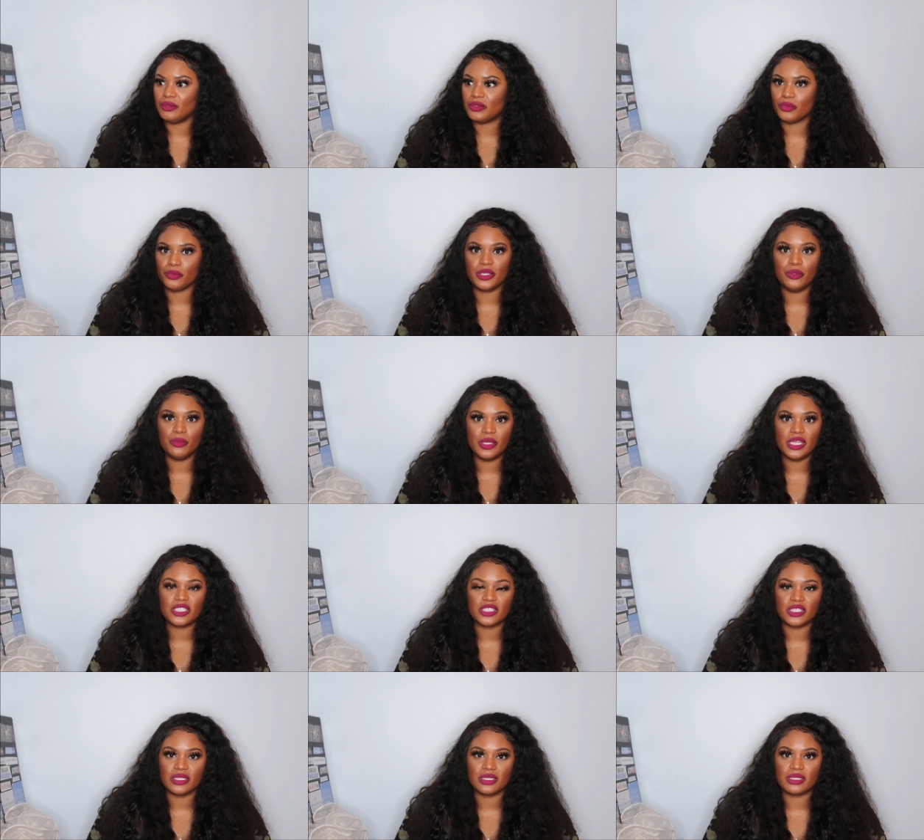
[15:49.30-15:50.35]
3
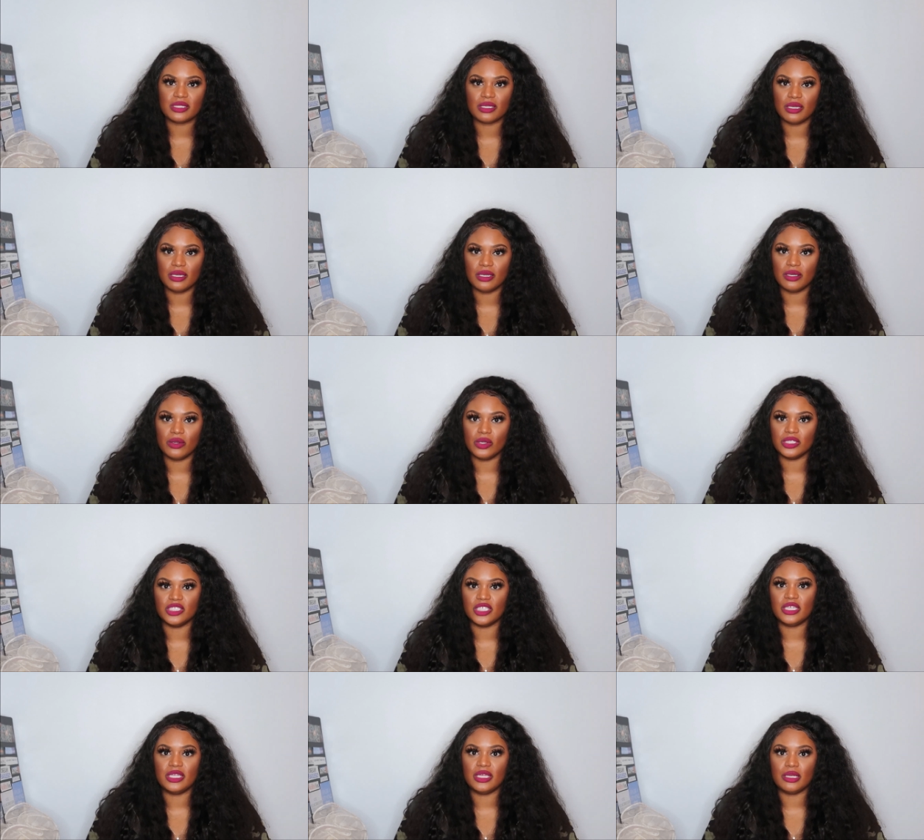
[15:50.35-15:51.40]
wishes or a
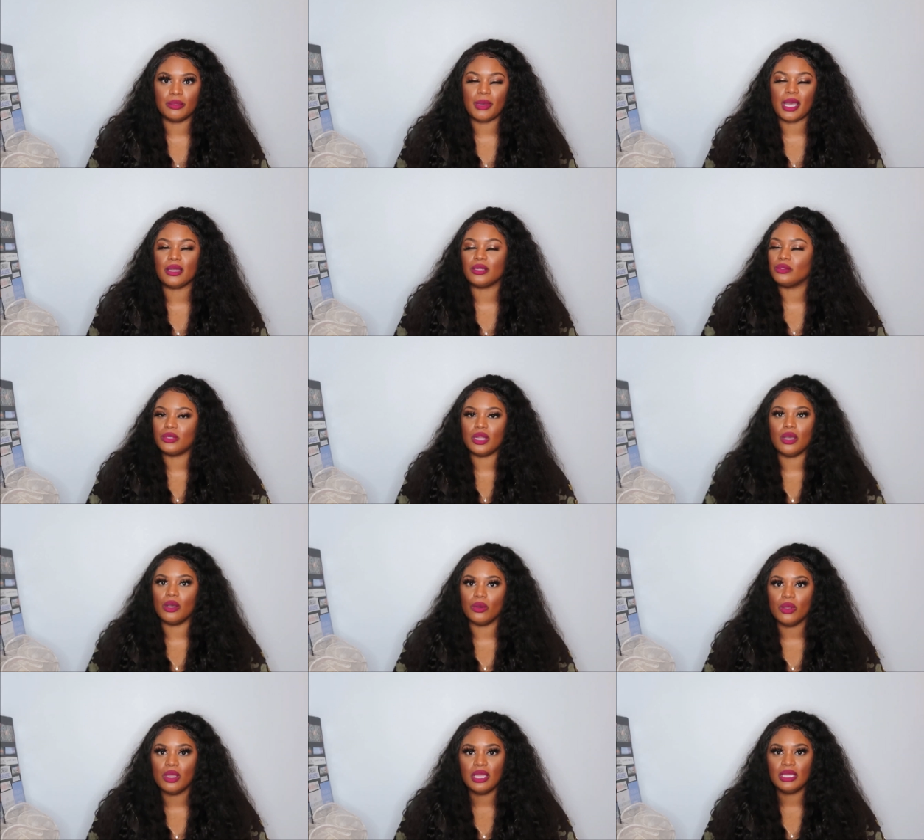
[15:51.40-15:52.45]
genie in a bottle.
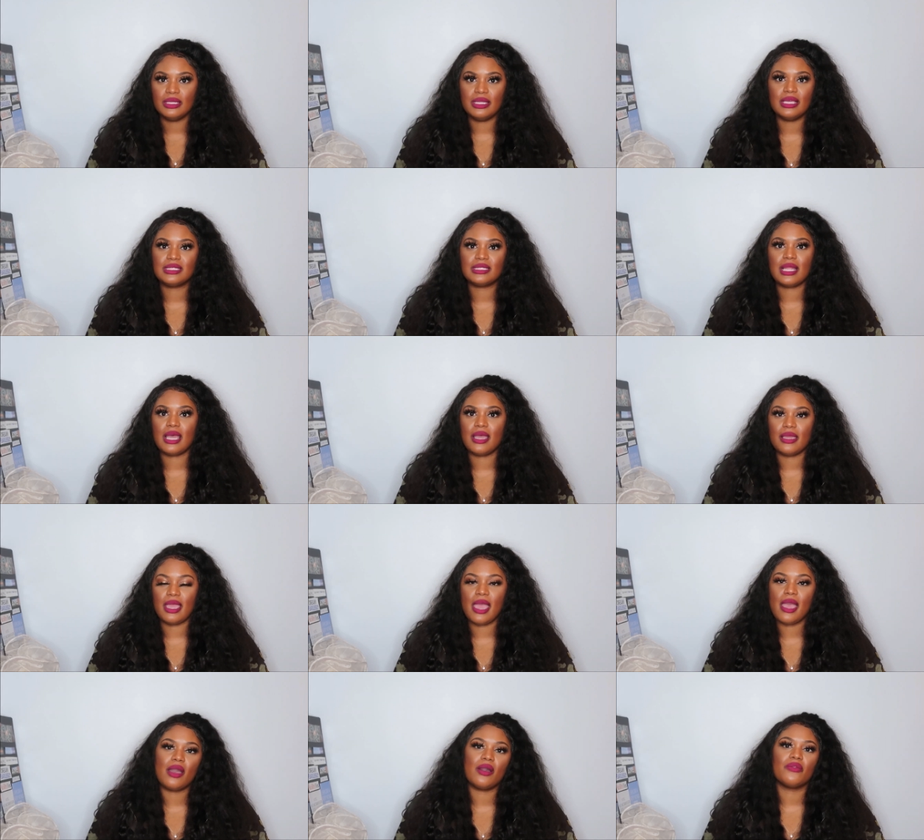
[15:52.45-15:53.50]
No, that's not
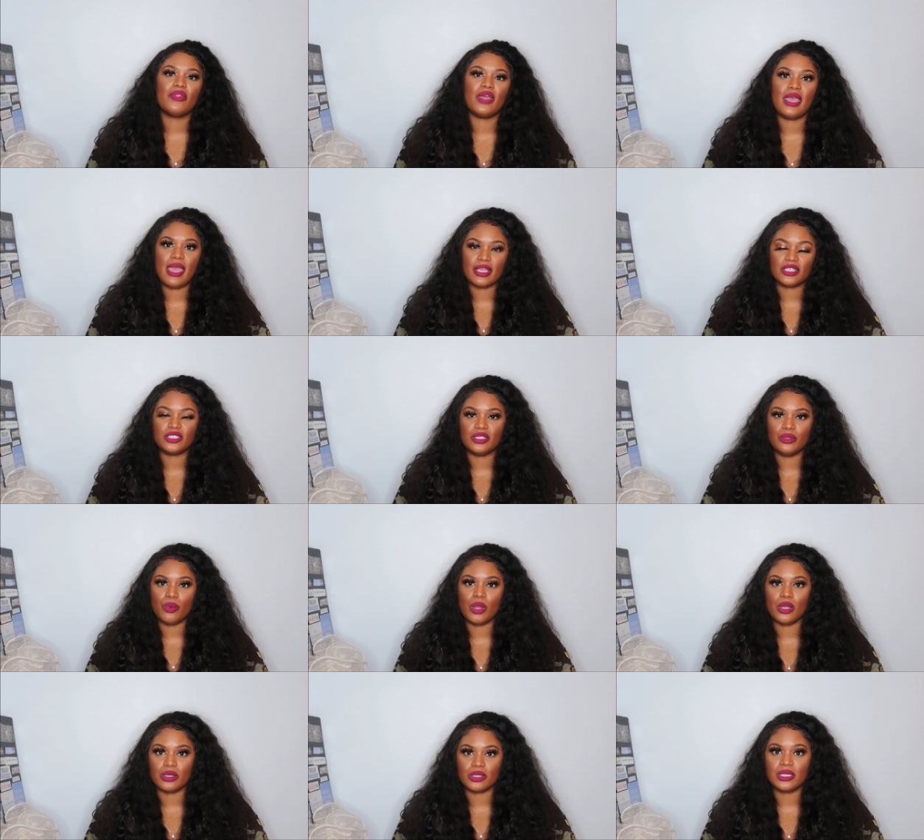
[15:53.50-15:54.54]
how that actually
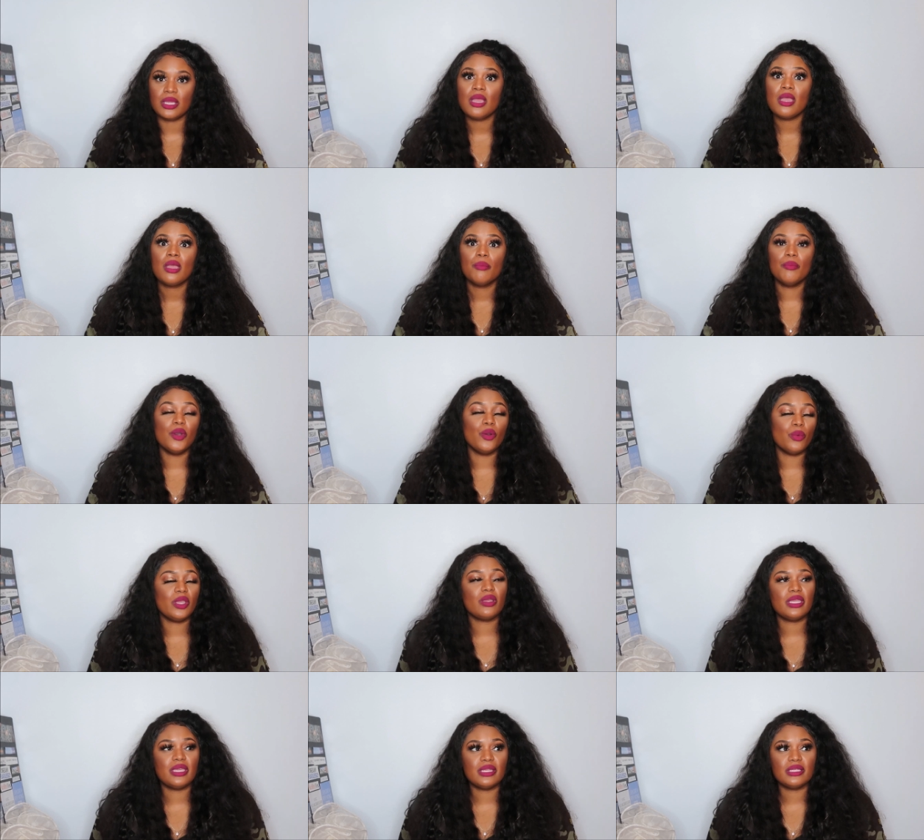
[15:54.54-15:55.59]
works. But
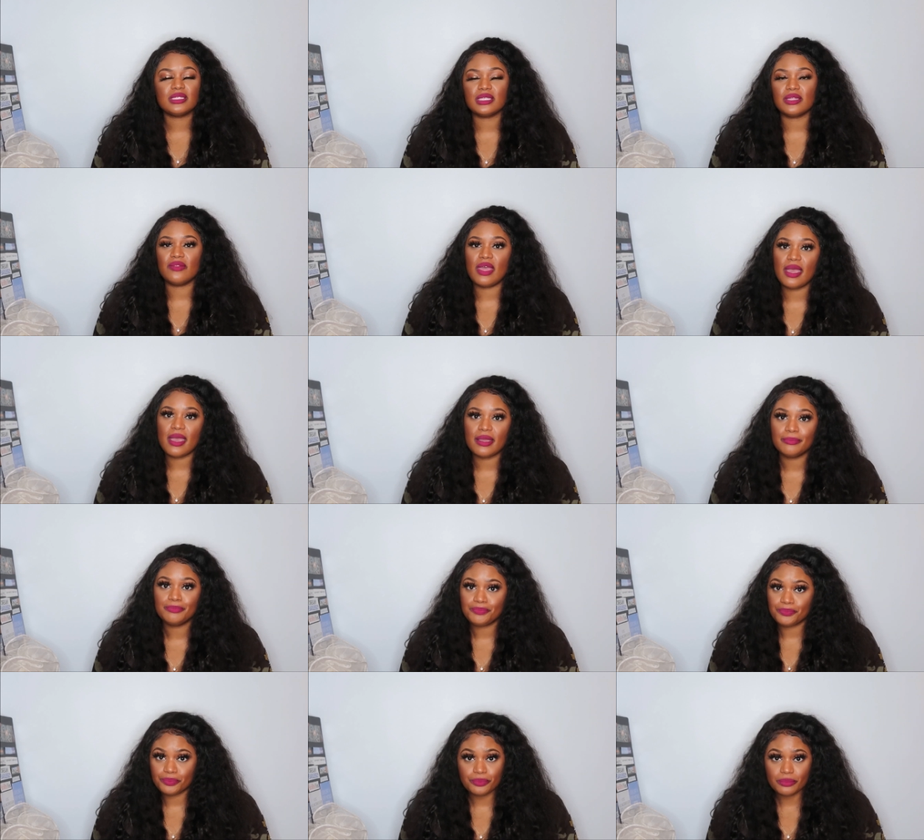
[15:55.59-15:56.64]
we'll get into that
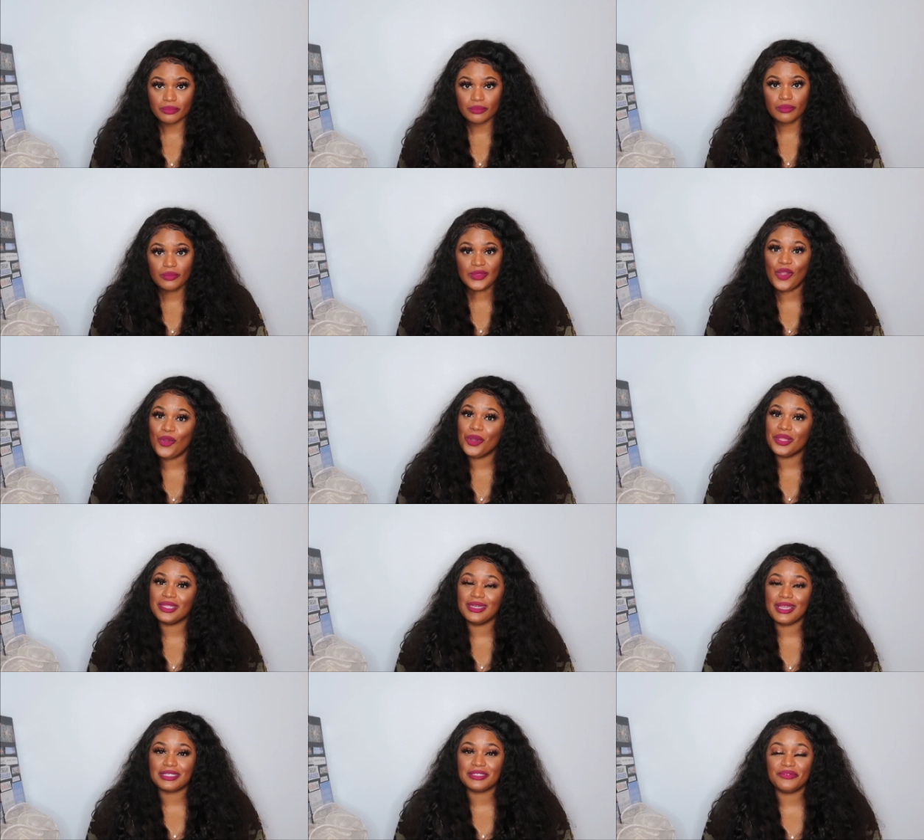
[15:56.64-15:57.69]
on the
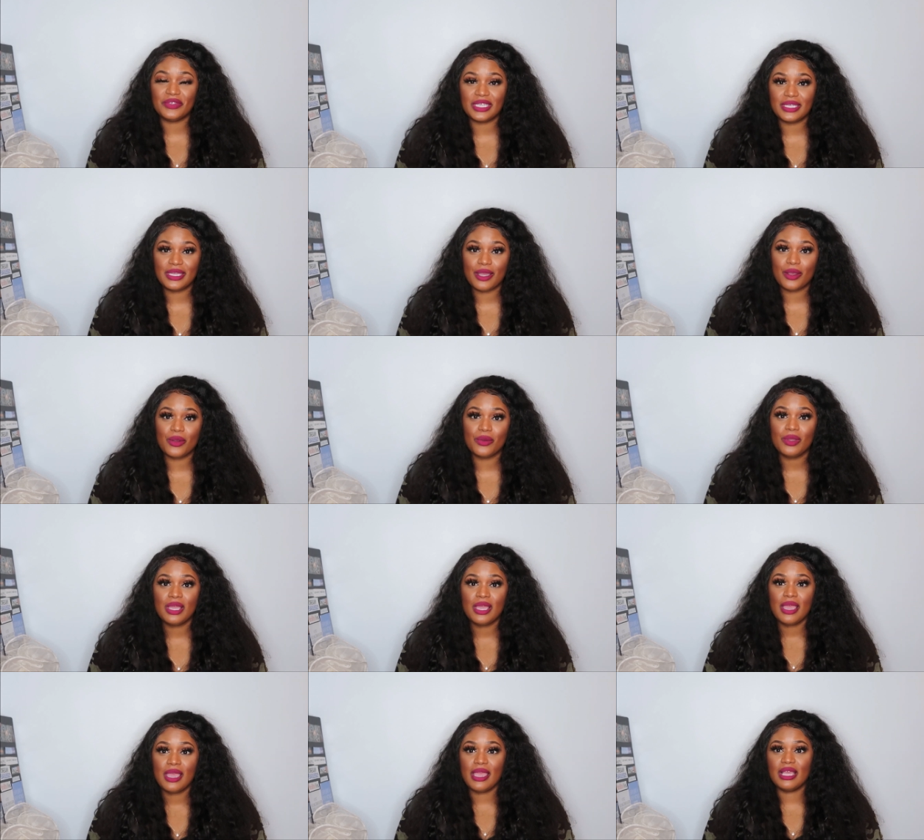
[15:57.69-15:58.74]
next video.
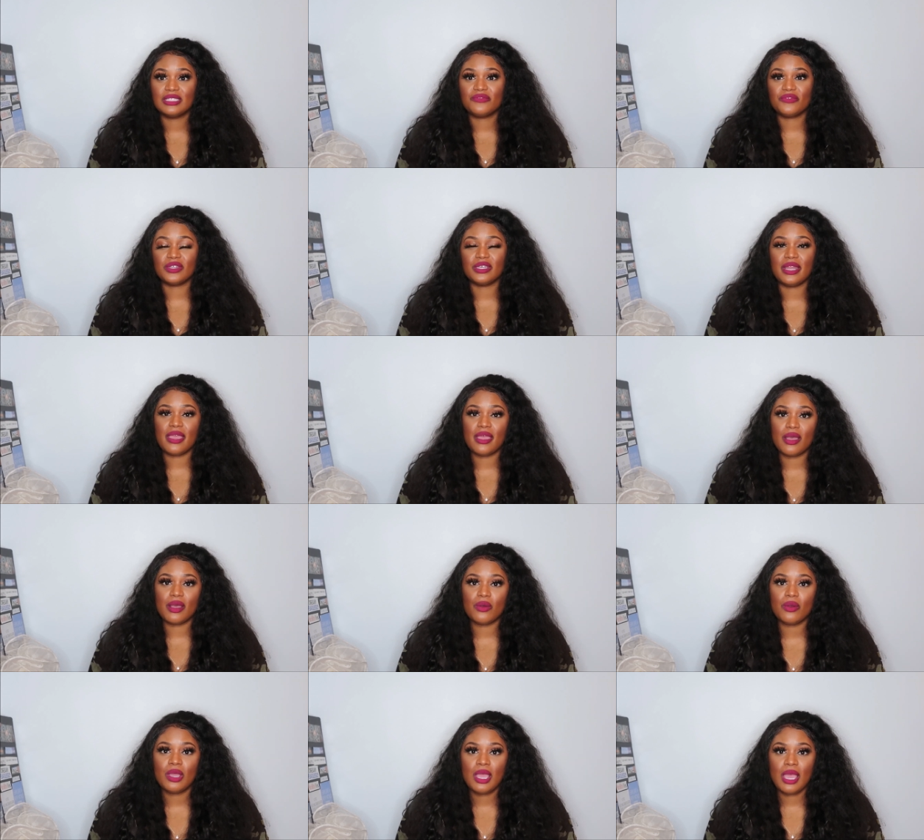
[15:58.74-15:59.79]
As for now,